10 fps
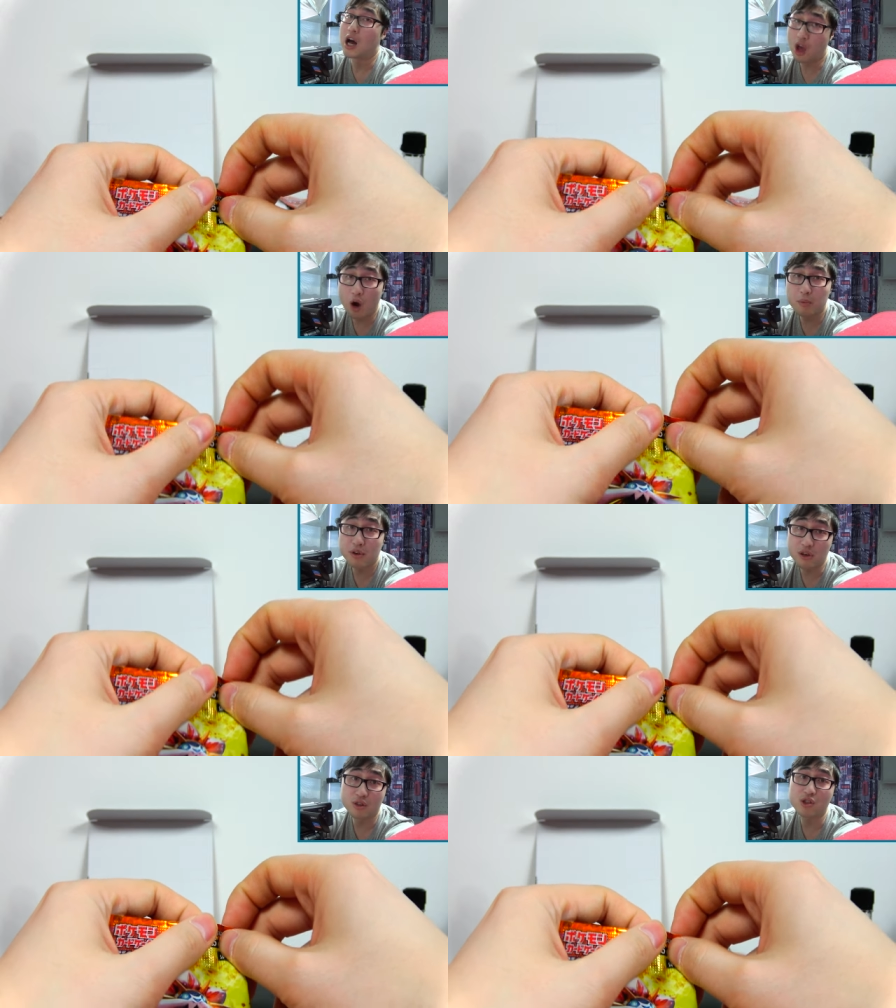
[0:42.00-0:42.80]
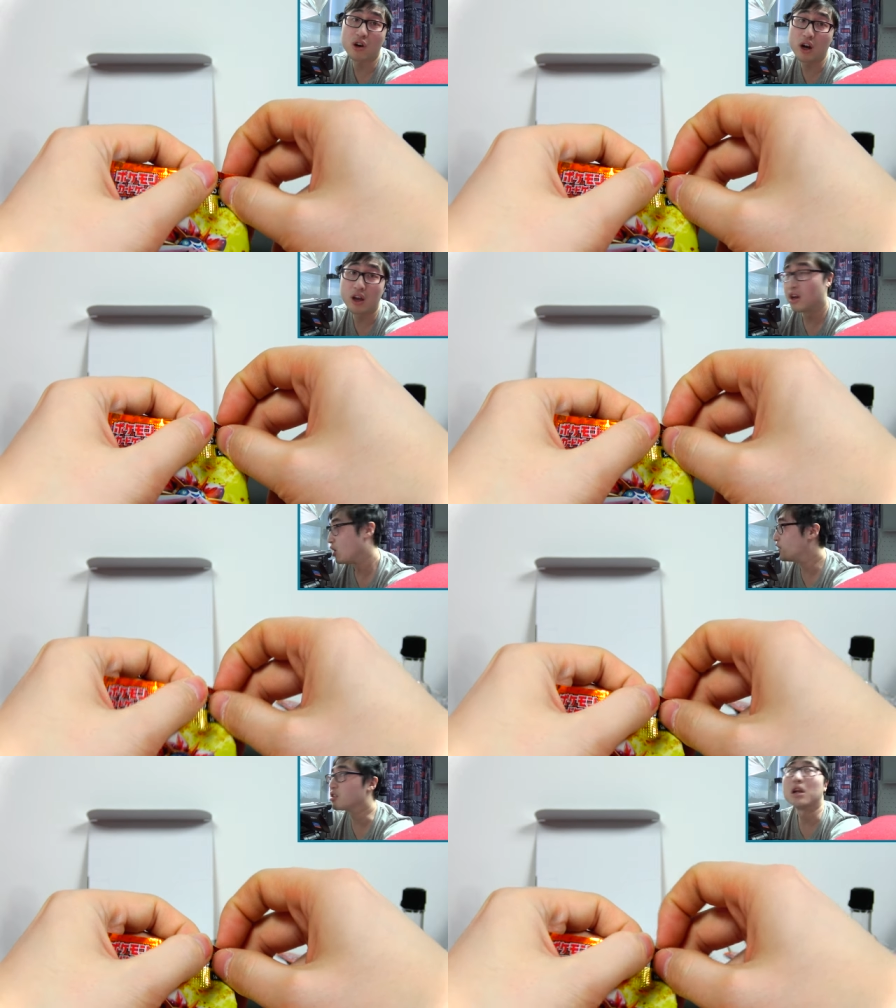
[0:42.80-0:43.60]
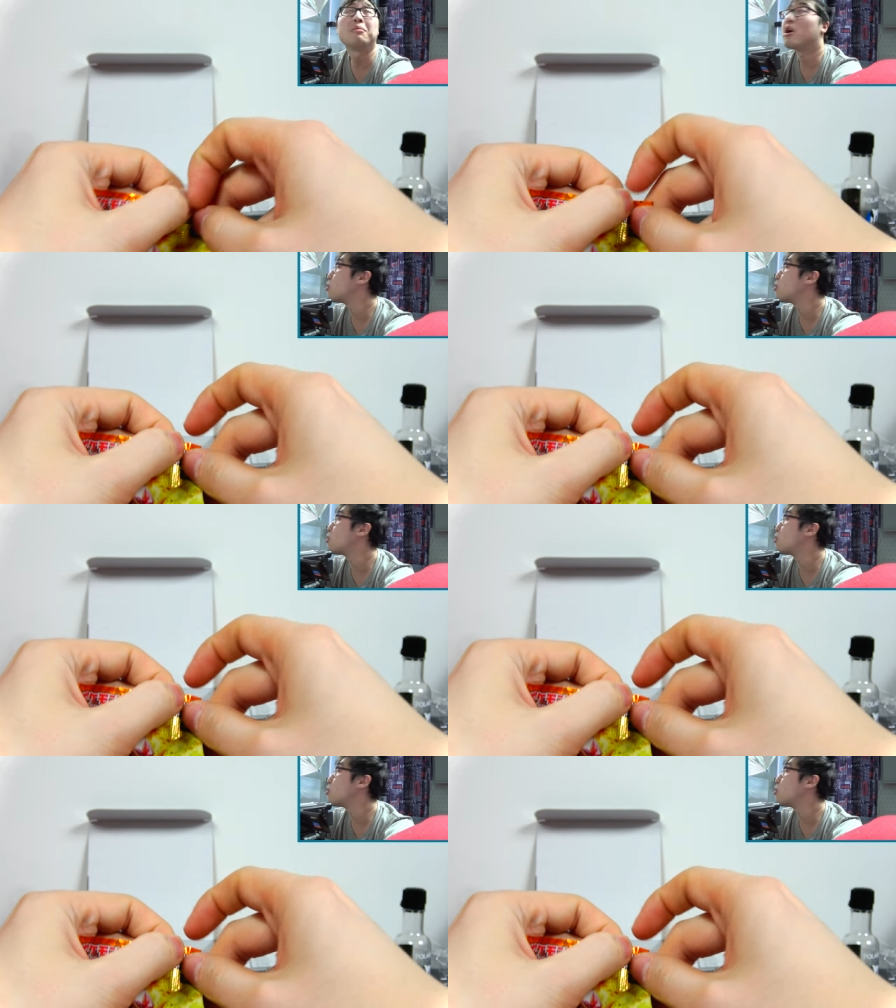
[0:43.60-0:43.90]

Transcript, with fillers: I hope you enjoy. It's gonna be